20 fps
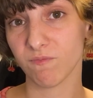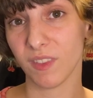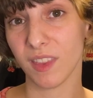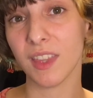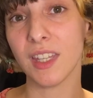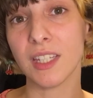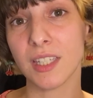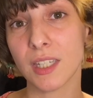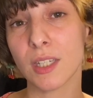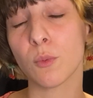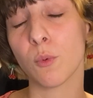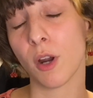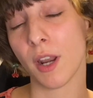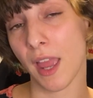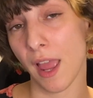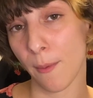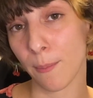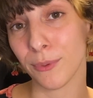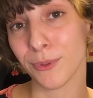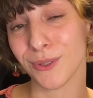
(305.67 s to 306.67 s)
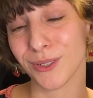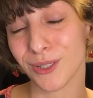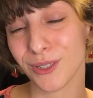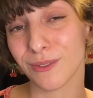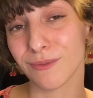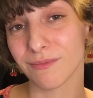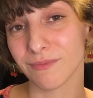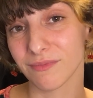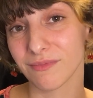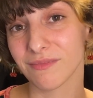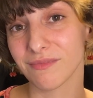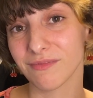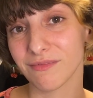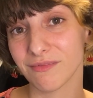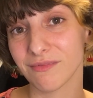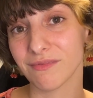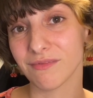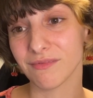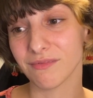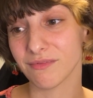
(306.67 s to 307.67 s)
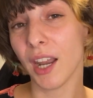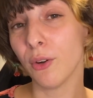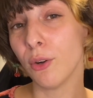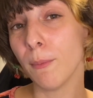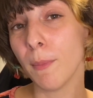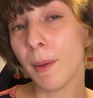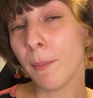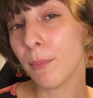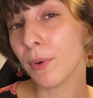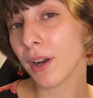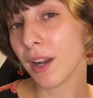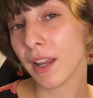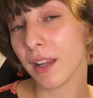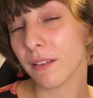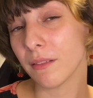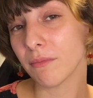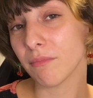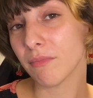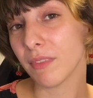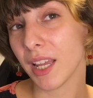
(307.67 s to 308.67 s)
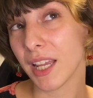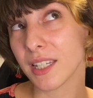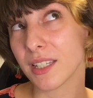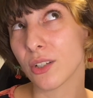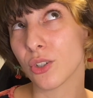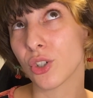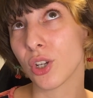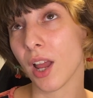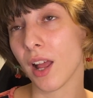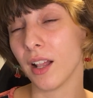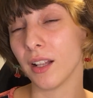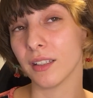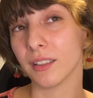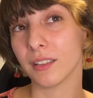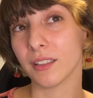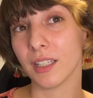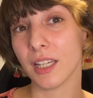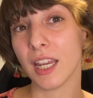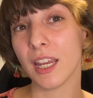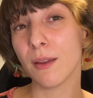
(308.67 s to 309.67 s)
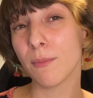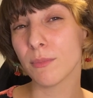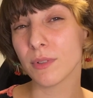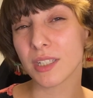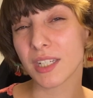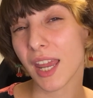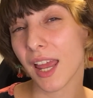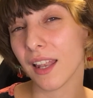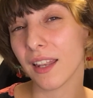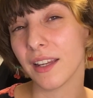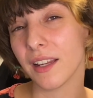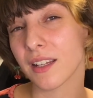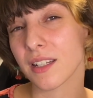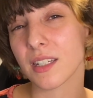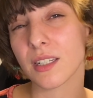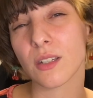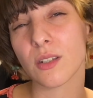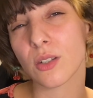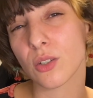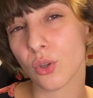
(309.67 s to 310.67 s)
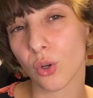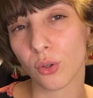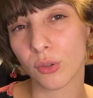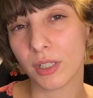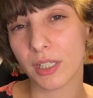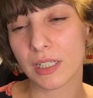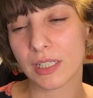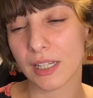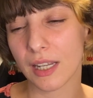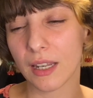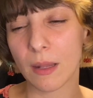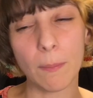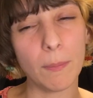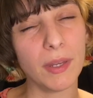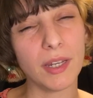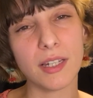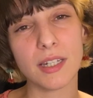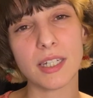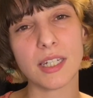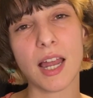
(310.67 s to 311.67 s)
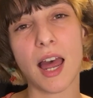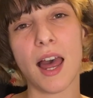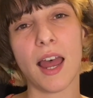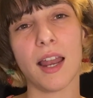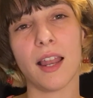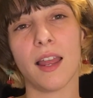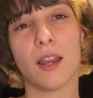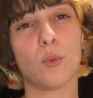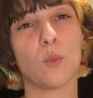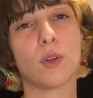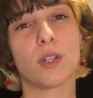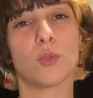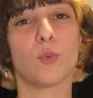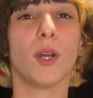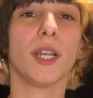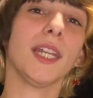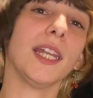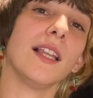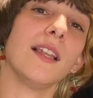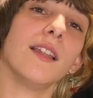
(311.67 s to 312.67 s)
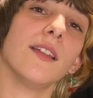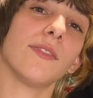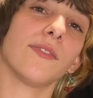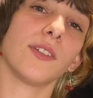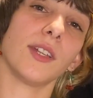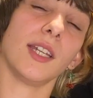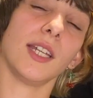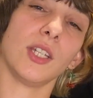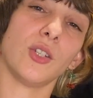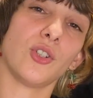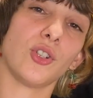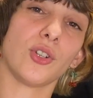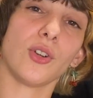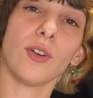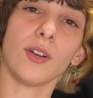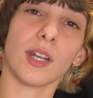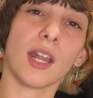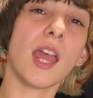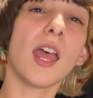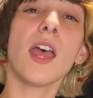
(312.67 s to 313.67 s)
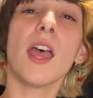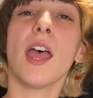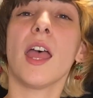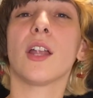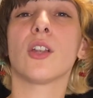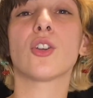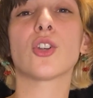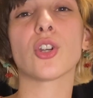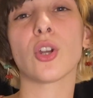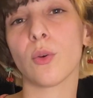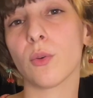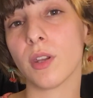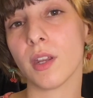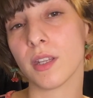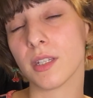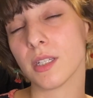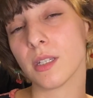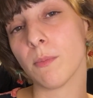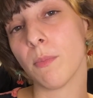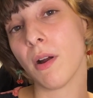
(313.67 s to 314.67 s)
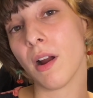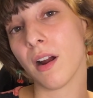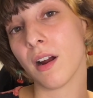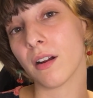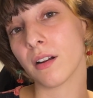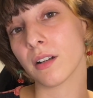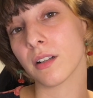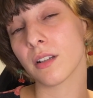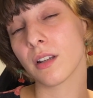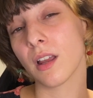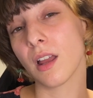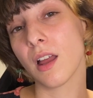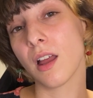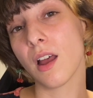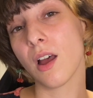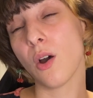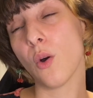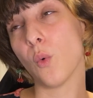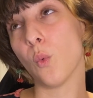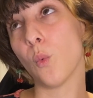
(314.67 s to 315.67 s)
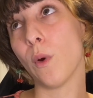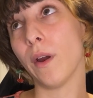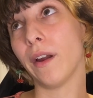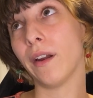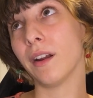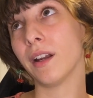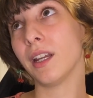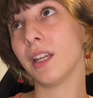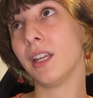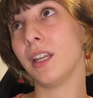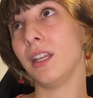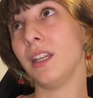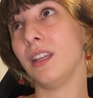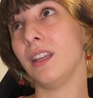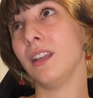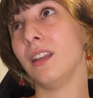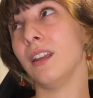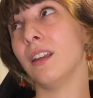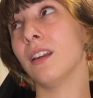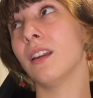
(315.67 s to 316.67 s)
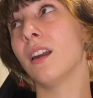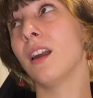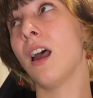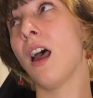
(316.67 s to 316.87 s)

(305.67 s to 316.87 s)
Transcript: This is what happened. I remember as a child him telling us the stories, and the biggest highlight was when he lifted his shirt and showed us the part where he